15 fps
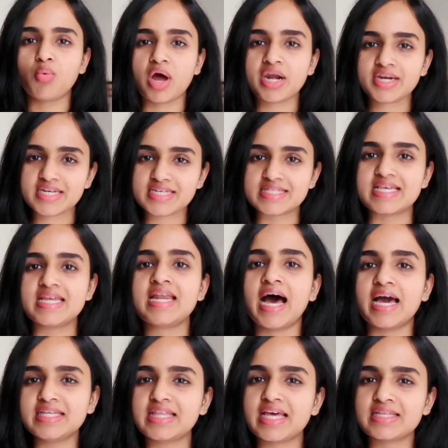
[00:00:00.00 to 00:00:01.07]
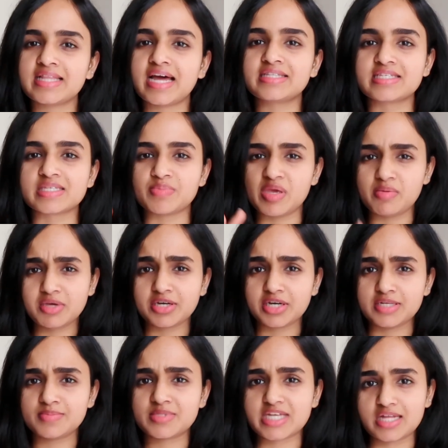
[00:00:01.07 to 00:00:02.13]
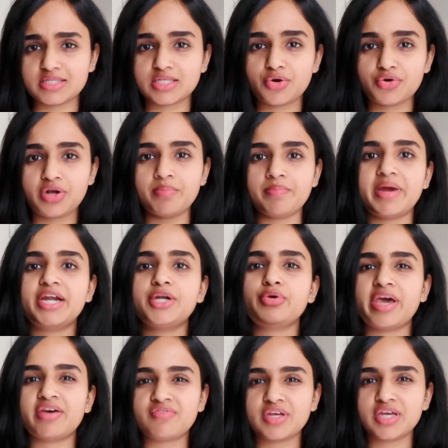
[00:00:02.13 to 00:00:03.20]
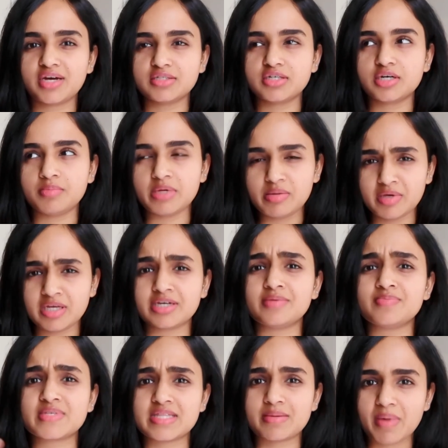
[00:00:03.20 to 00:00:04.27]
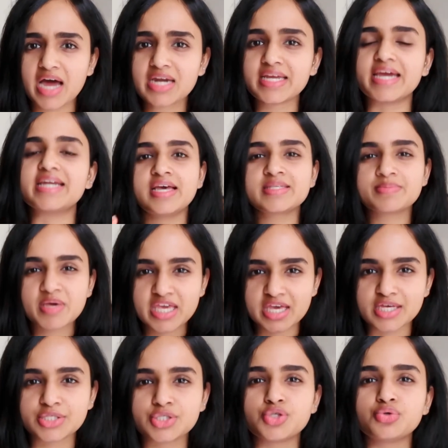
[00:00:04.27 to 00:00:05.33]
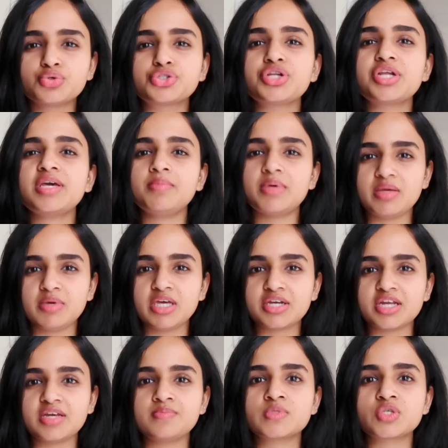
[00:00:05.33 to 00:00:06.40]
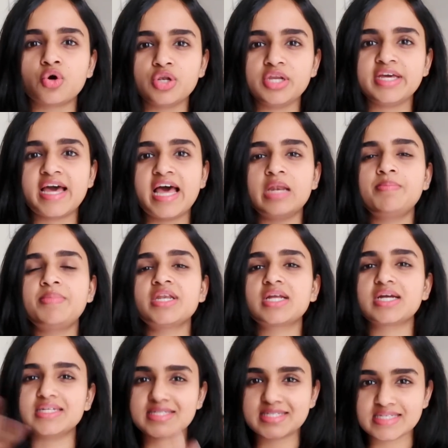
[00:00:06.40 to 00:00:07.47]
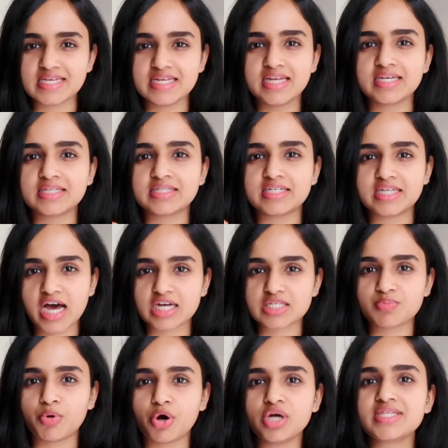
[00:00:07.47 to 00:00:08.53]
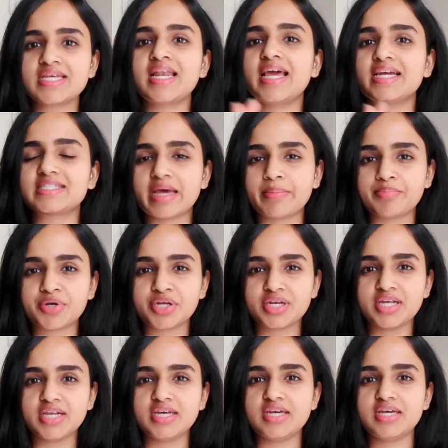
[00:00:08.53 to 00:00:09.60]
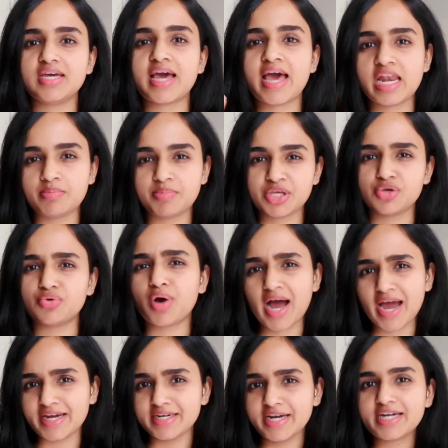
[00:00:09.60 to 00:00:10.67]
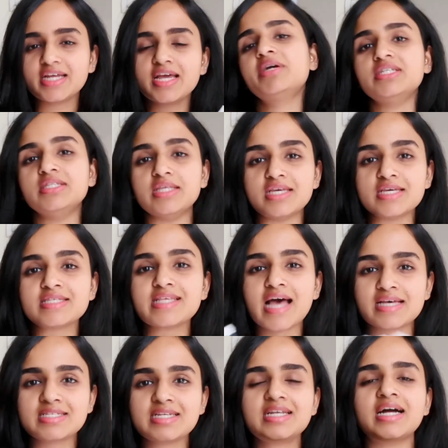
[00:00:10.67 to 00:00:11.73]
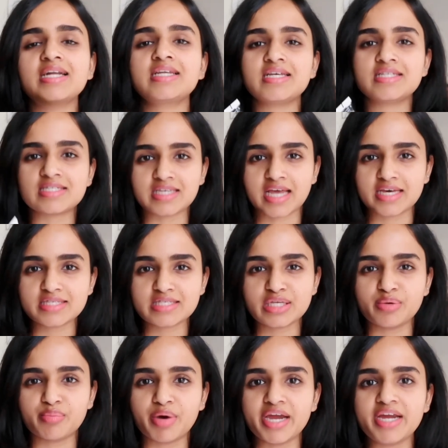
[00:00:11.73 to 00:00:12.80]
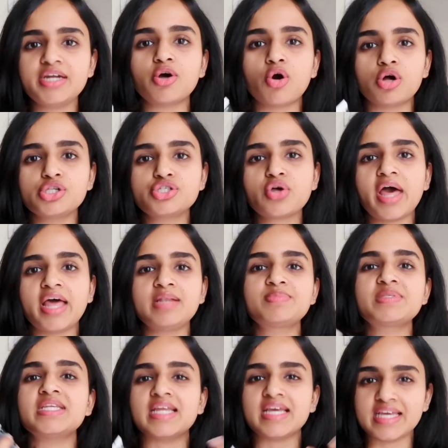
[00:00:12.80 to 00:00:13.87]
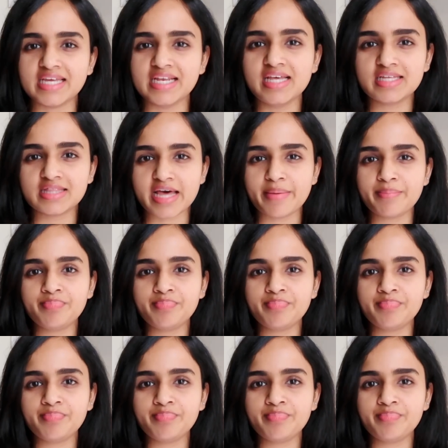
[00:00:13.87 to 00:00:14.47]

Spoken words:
One reason I think that this BB cream stands out compared to every other BB creams in the market is because usually BB creams only help in concealing the dark spots and like temporarily helping you hide it. But these, as it contains niacinamide, also helps in healing them.